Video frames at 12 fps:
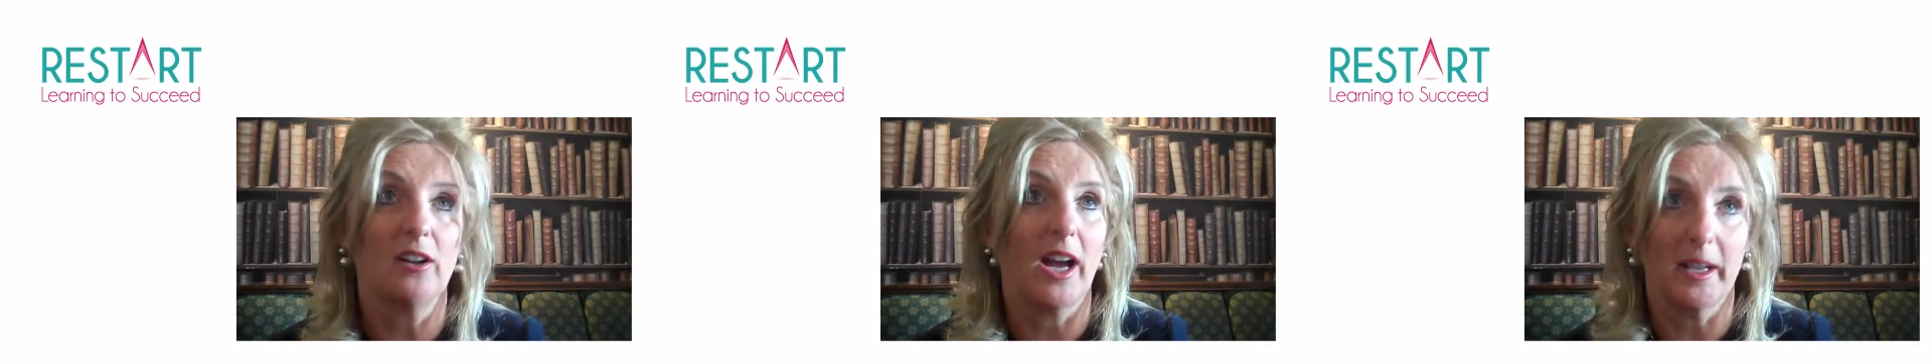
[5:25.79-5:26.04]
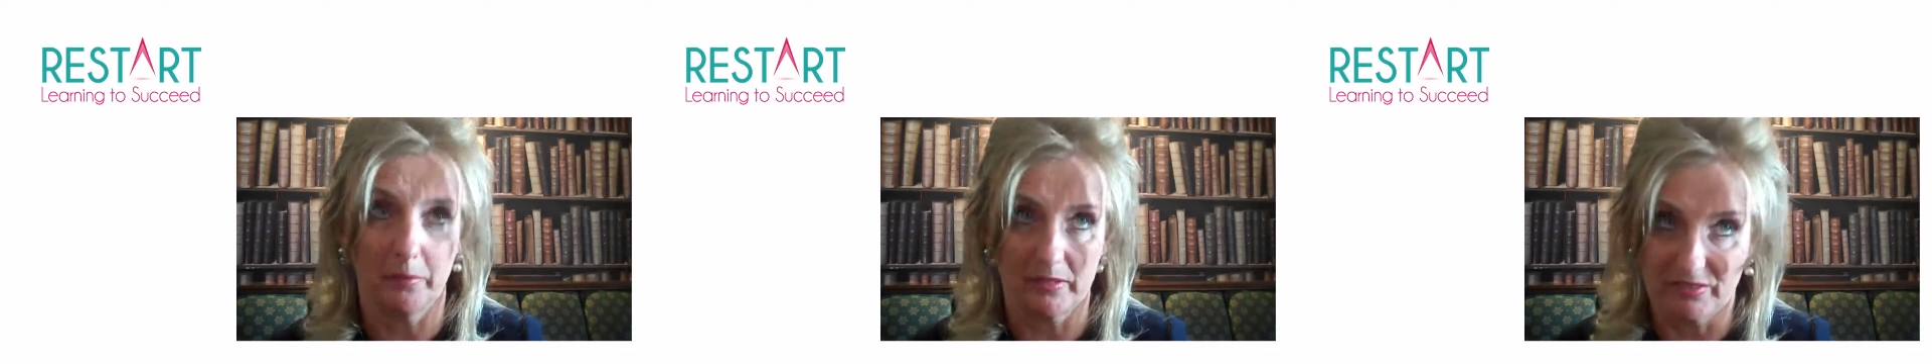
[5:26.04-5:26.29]

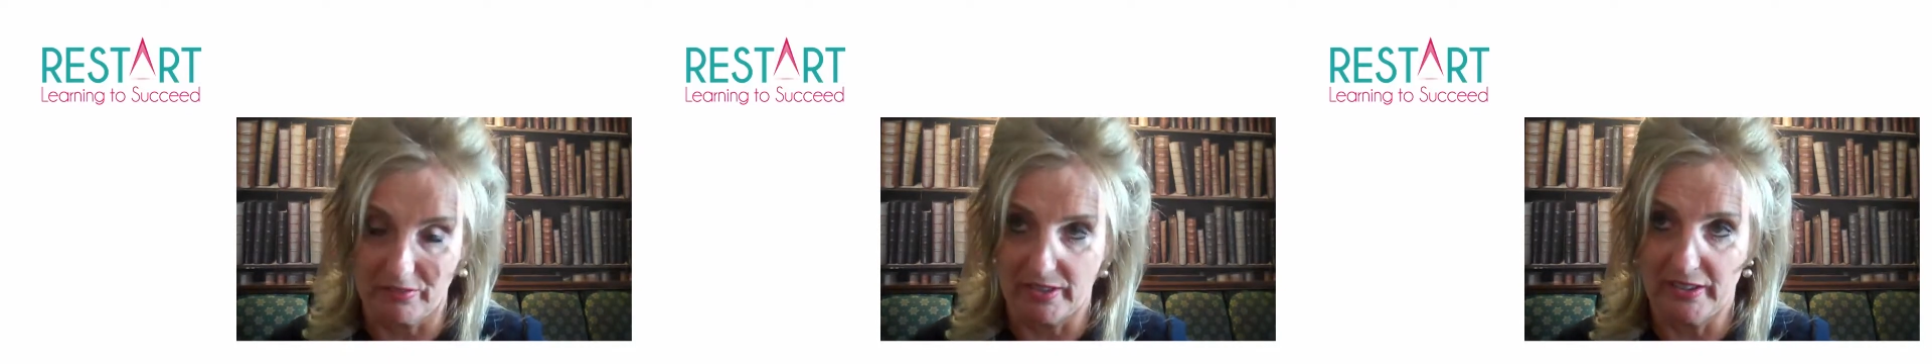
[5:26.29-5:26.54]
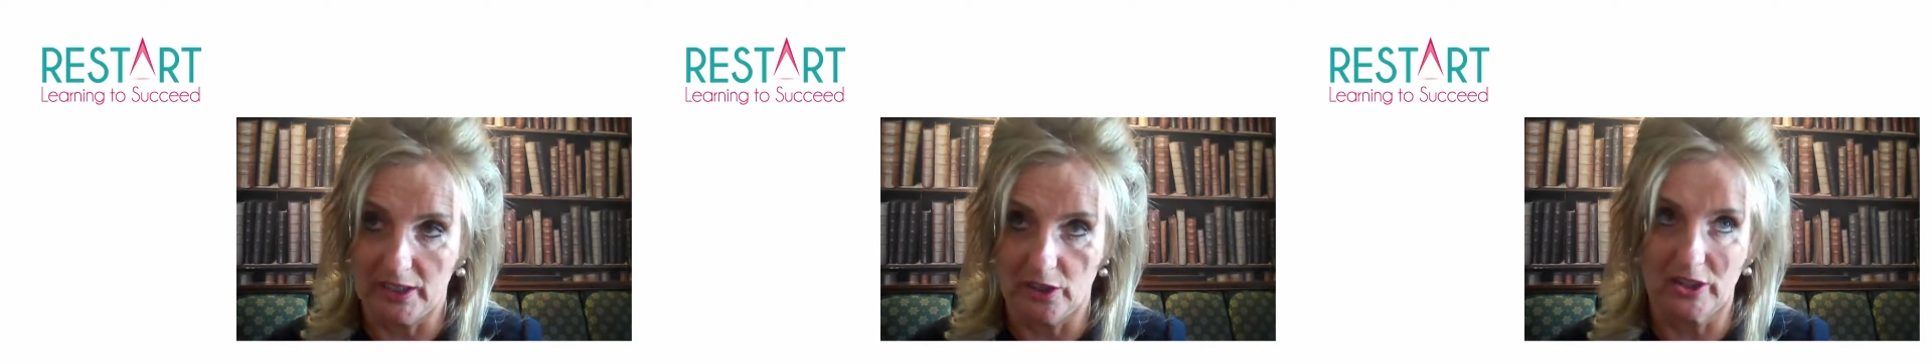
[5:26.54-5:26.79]
I was
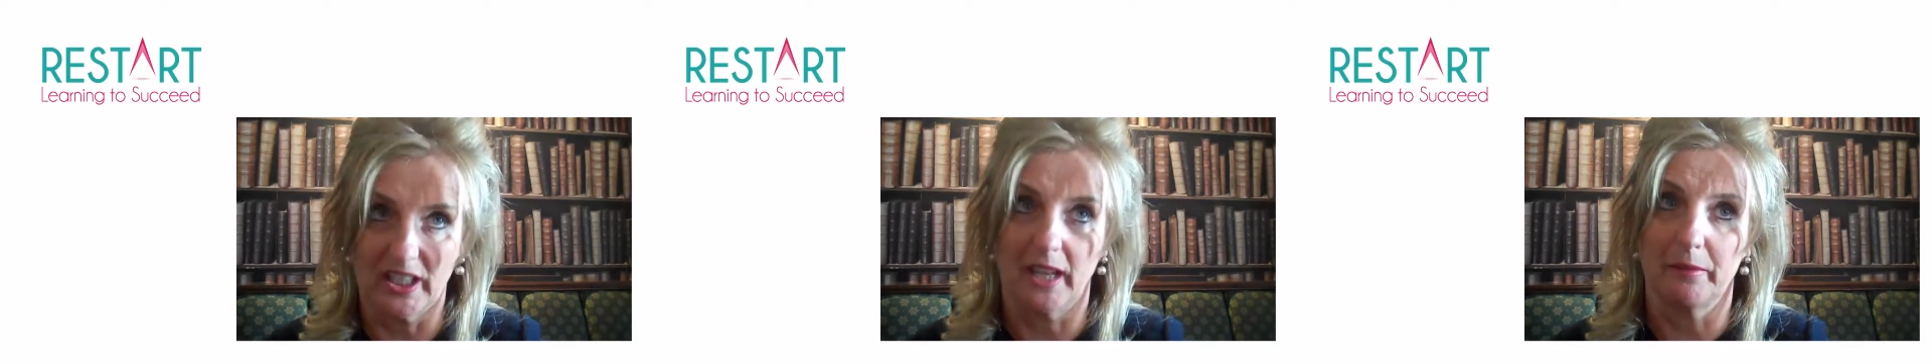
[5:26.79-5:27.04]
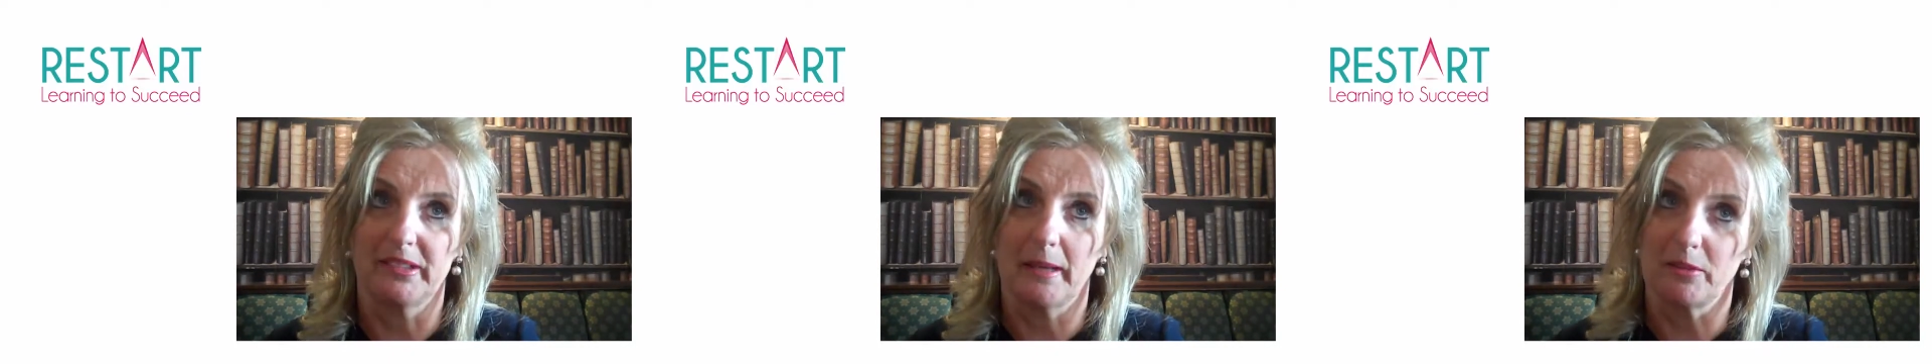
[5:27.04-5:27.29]
very lucky. I
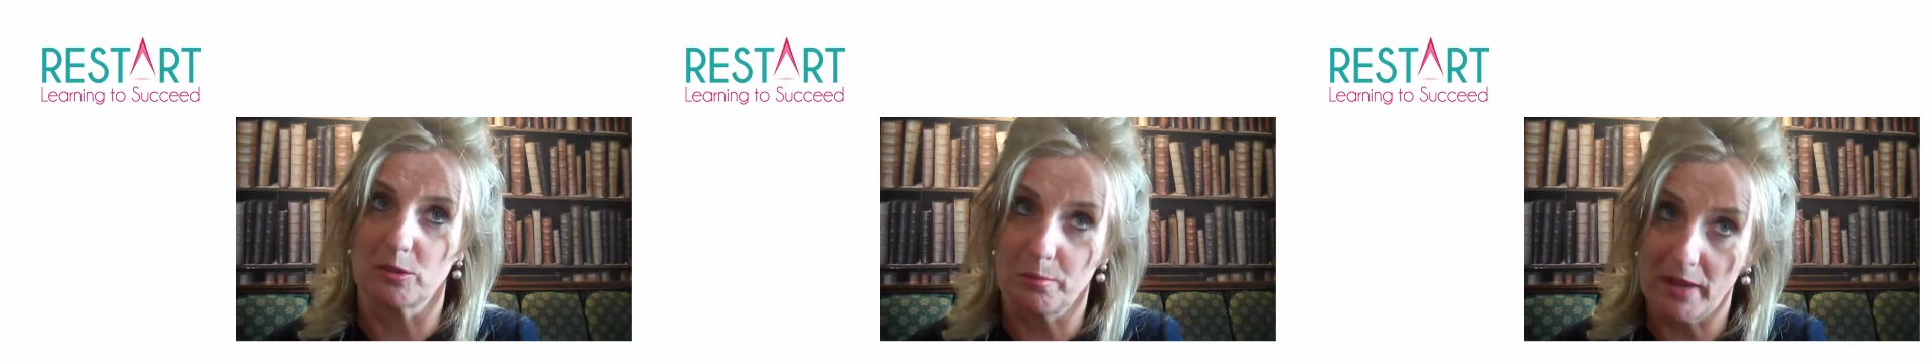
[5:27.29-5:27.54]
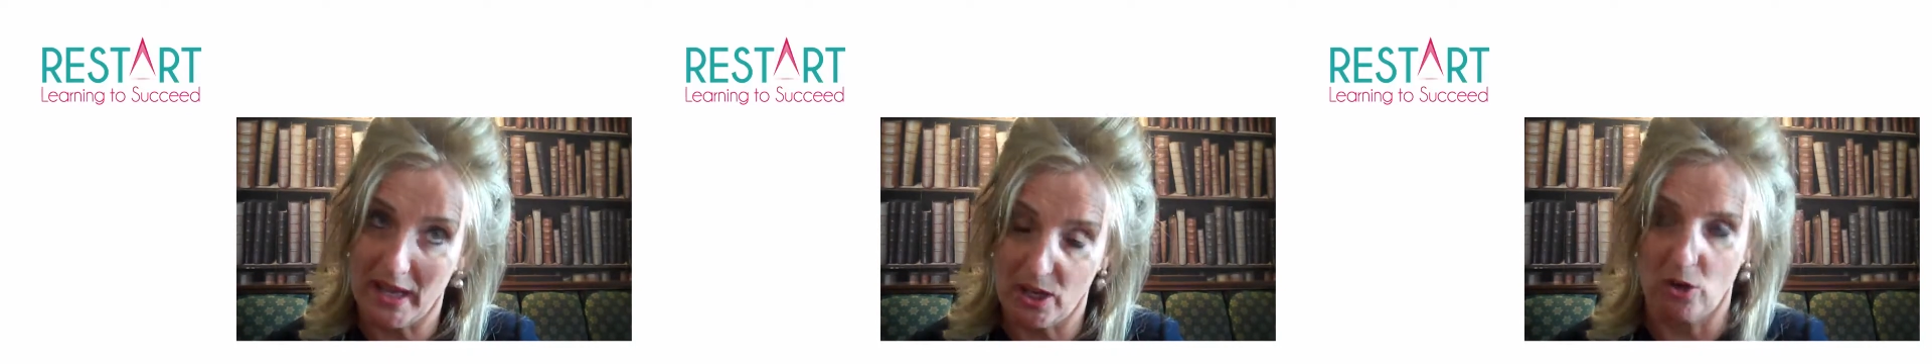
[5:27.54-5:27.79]
was able to
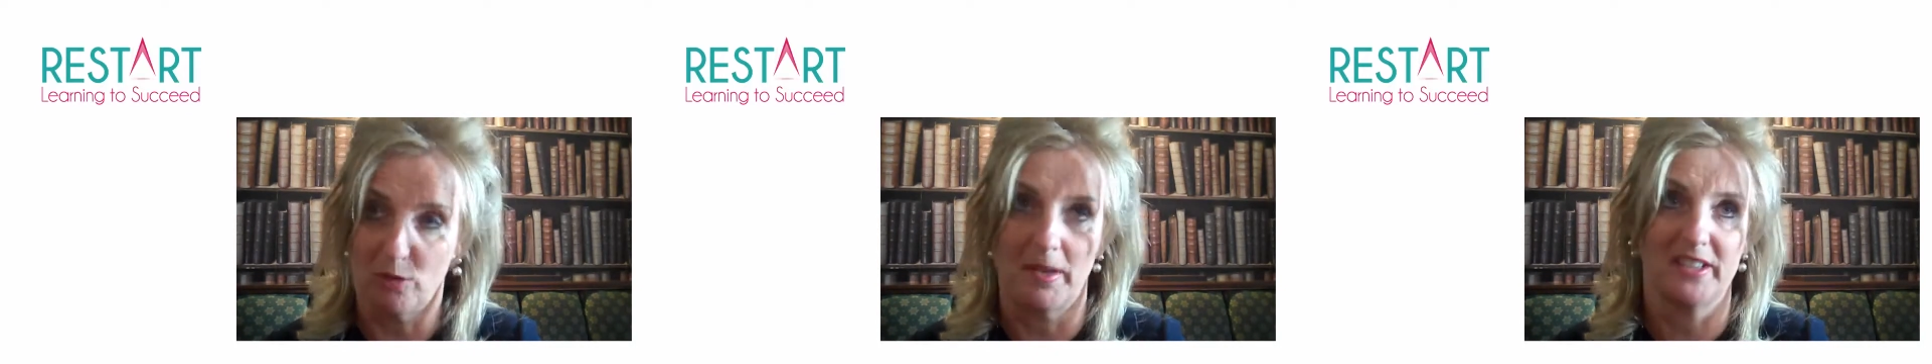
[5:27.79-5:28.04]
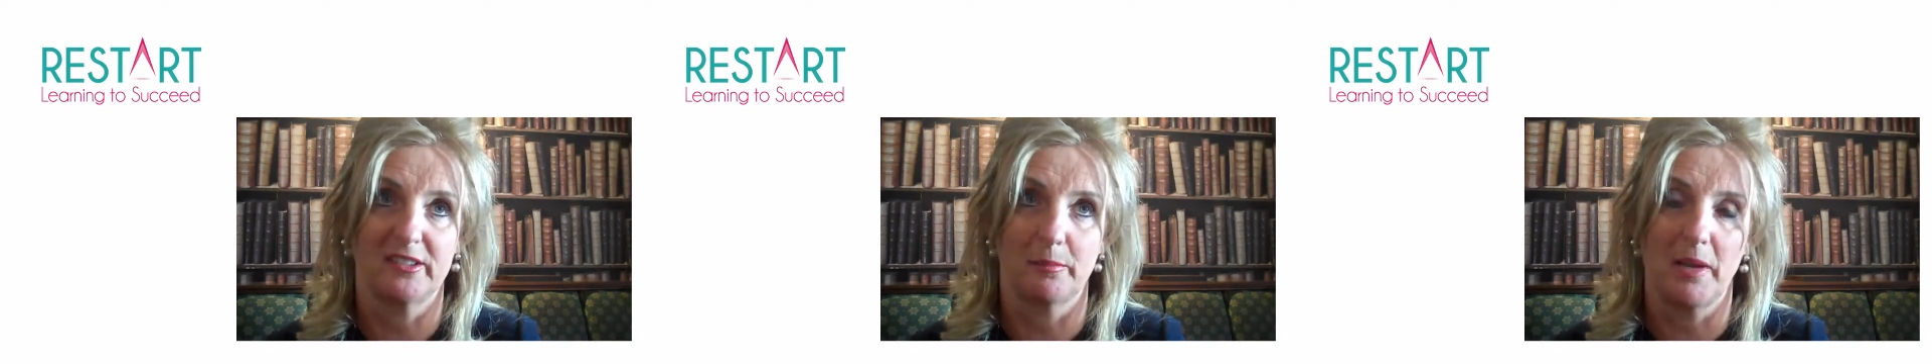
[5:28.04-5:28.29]
pay all my
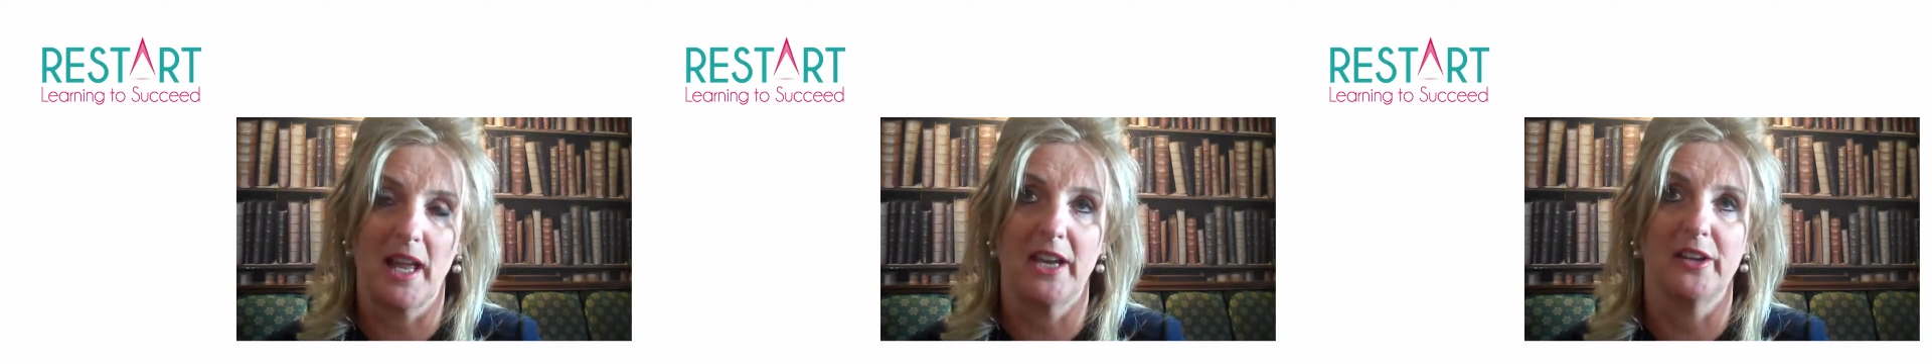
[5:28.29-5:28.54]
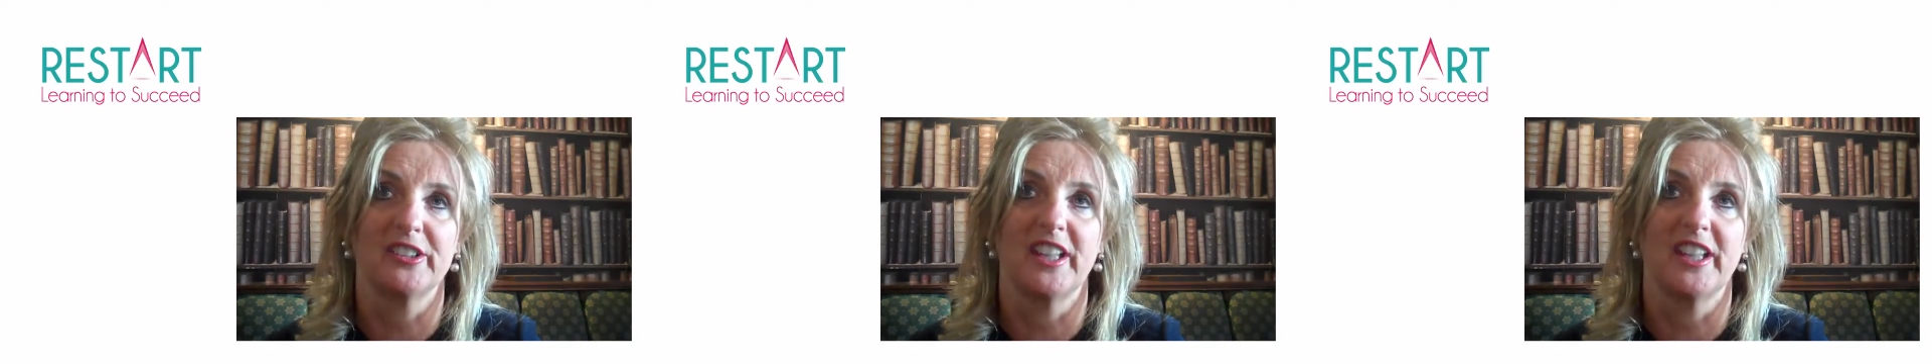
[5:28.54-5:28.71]
suppliers,